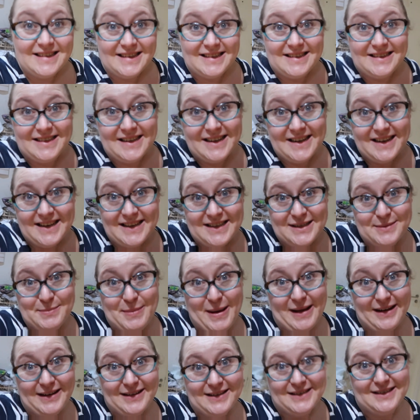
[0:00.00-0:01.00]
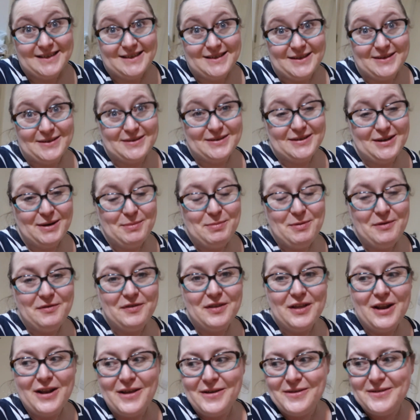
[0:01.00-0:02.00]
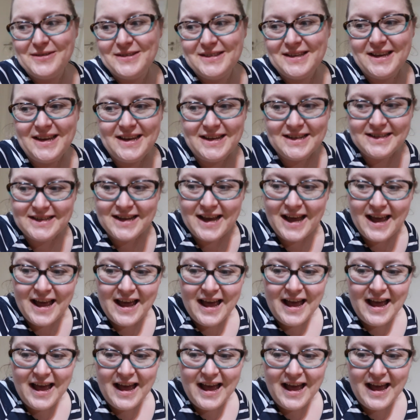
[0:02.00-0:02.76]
cistern is balanced on top of the loo seat.